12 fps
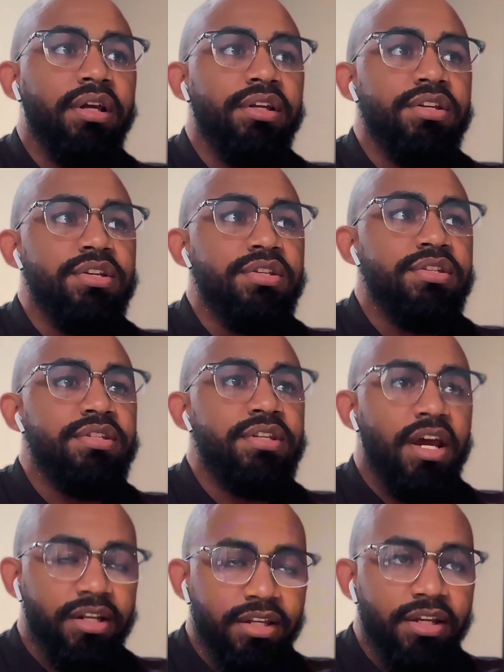is
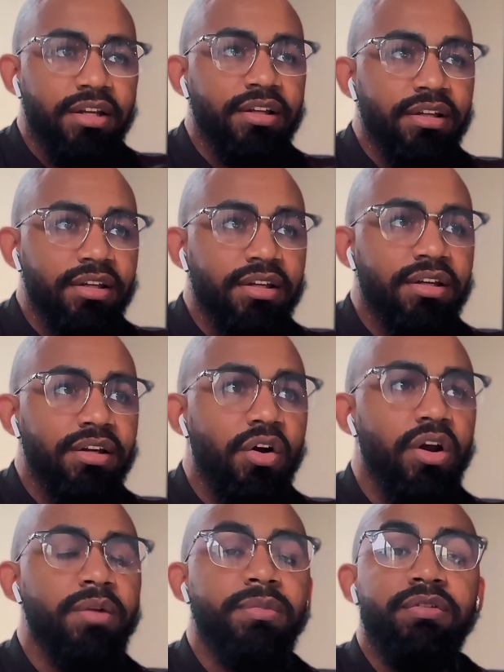technically
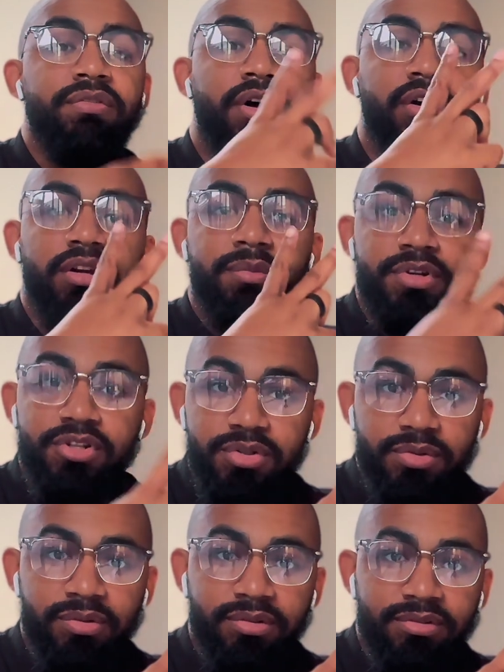going to be vlog number
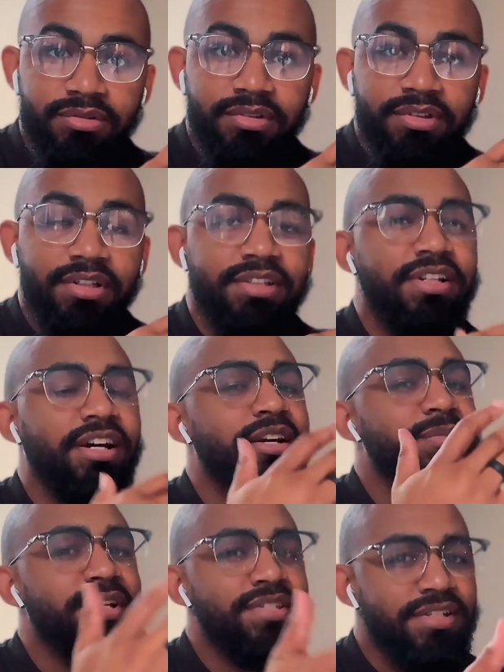two. It's not
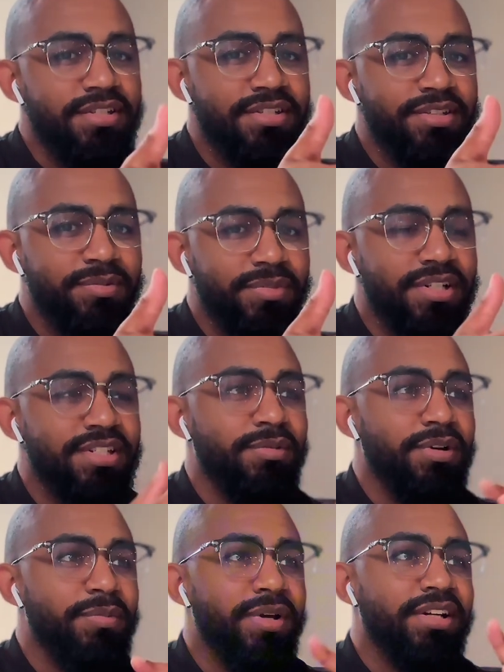going to make sense because I'm
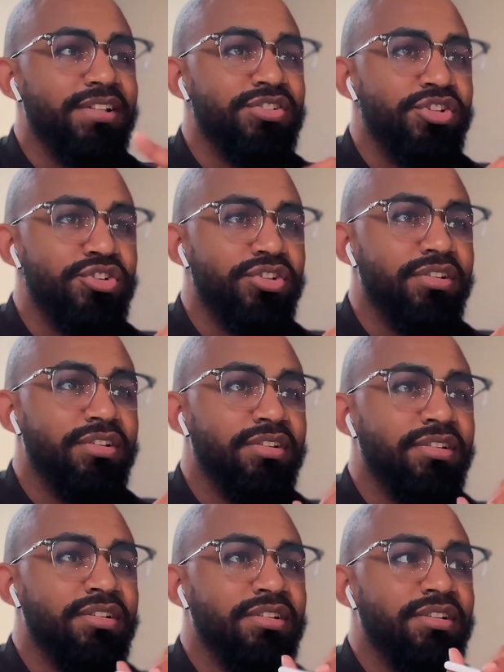going to make a decision.
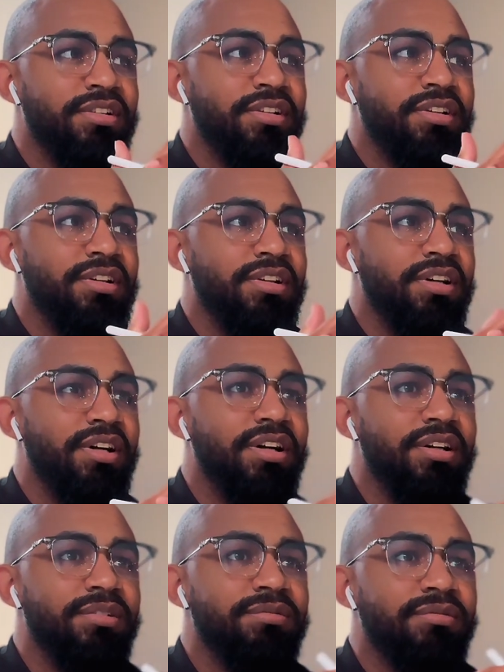
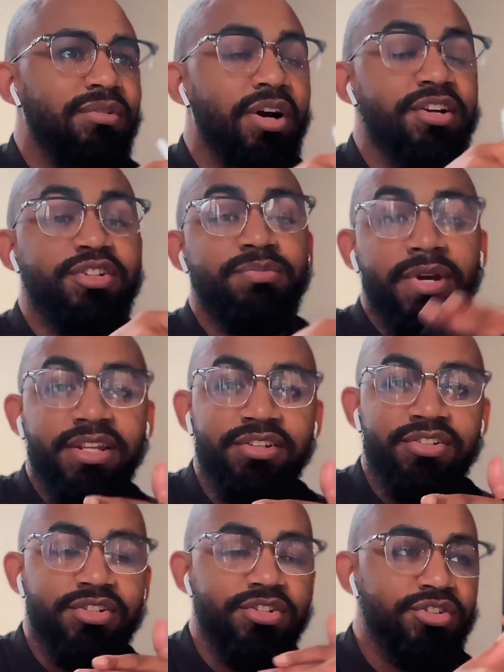Well, I just made the
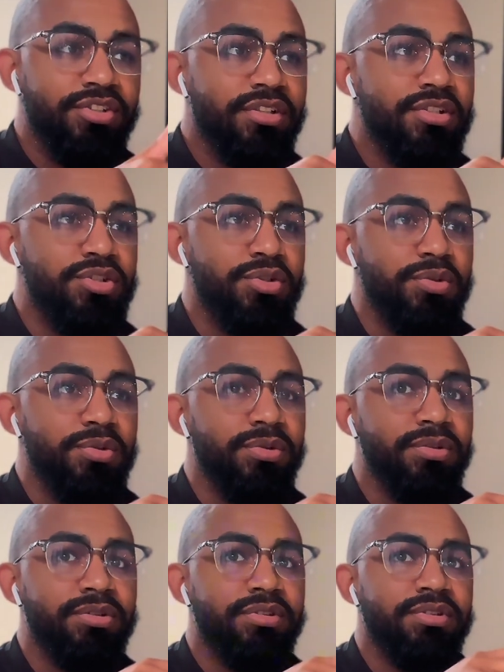decision
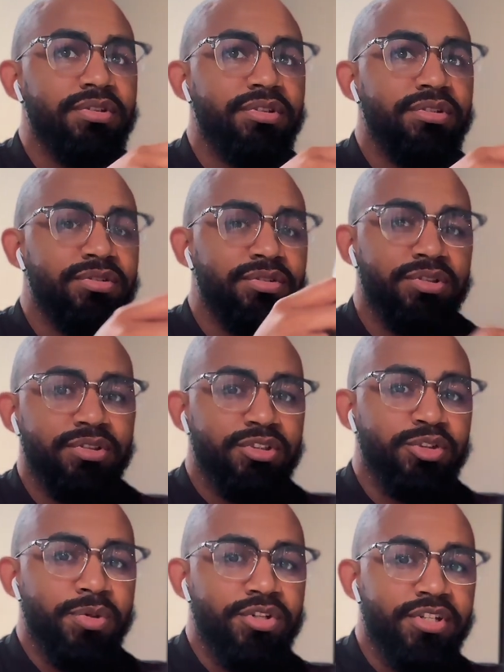to
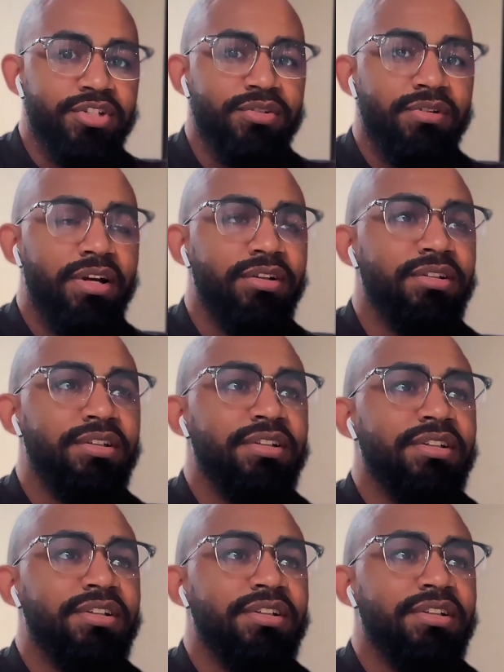switch things around